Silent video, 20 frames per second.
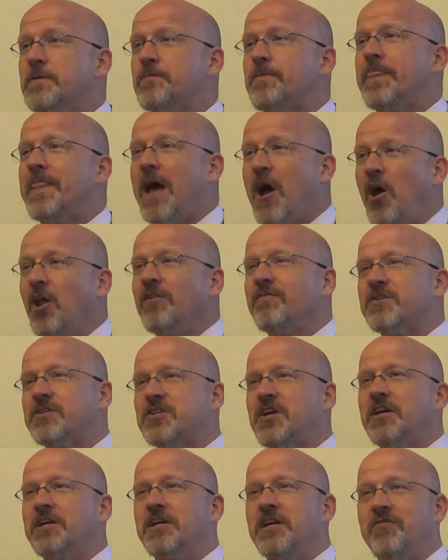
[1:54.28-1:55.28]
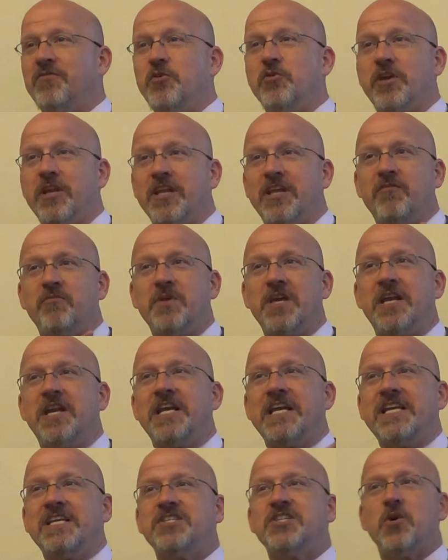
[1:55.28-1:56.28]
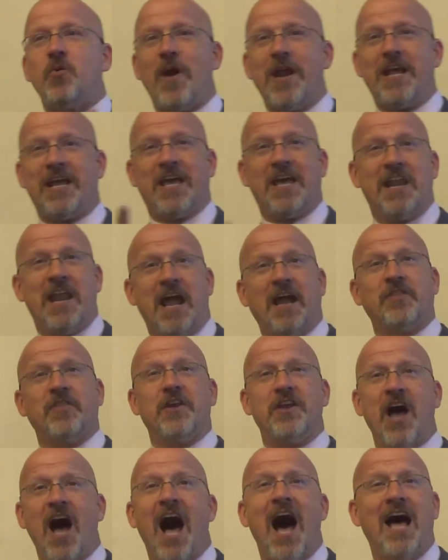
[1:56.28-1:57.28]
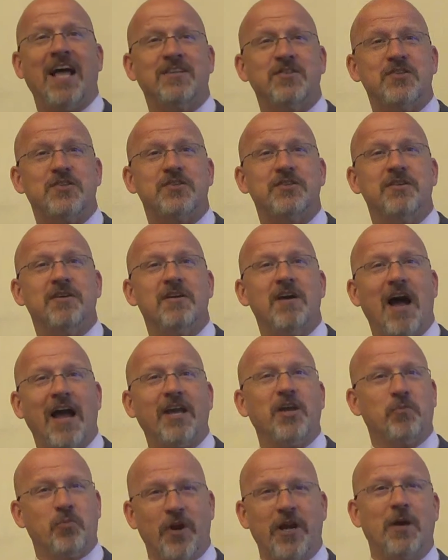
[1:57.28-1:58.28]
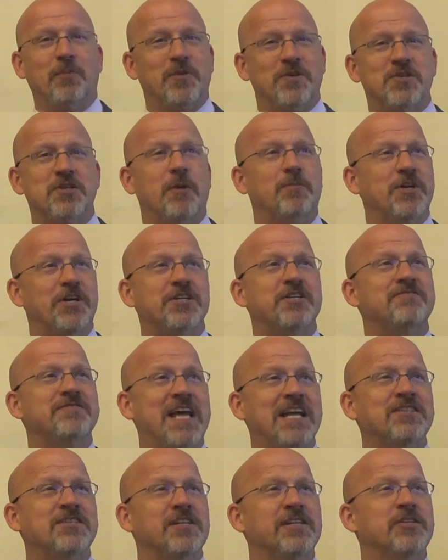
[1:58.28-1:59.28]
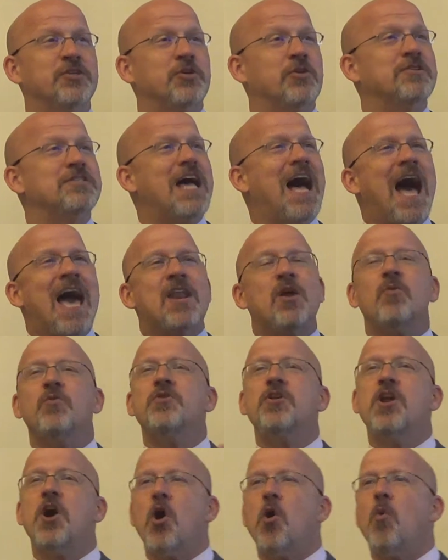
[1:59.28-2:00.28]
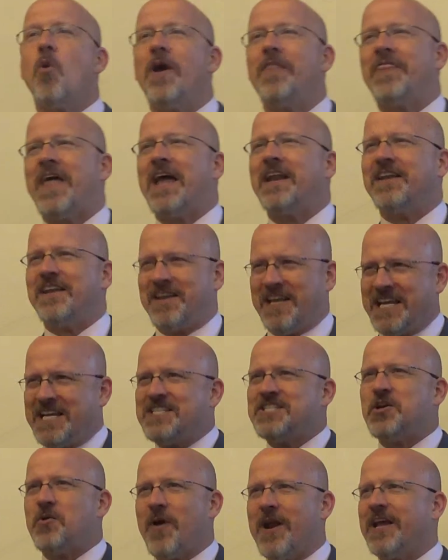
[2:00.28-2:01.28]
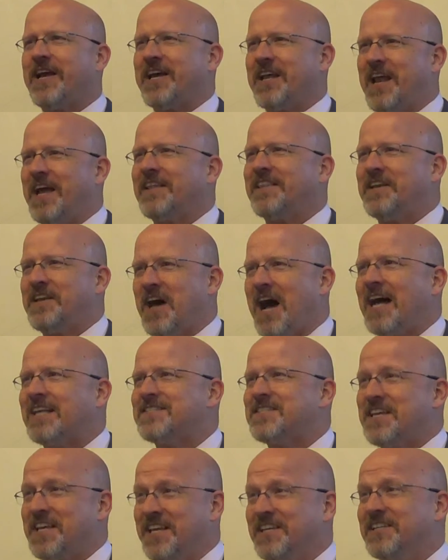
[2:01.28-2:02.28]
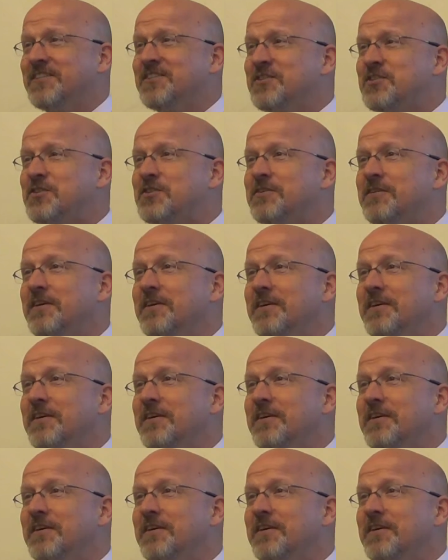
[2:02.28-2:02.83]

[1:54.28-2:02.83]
now all of a sudden, if you can give me an easy way to connect the dots, I could bring up the subject of dental insurance. I don't know what that easy way to connect the dots is.